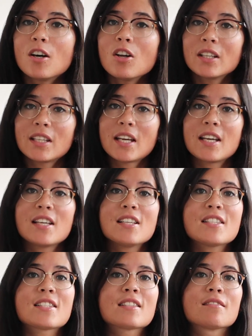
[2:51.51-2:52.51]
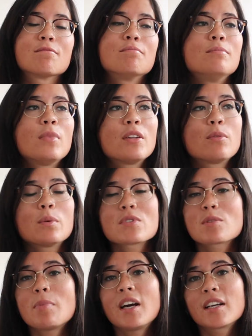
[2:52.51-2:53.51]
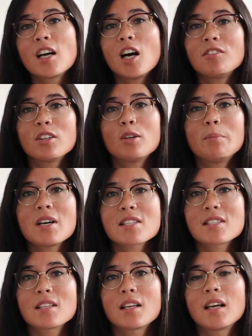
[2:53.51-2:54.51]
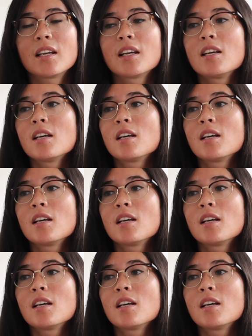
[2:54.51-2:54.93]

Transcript: Holidays, whether we want to buy a car or not, Martin and I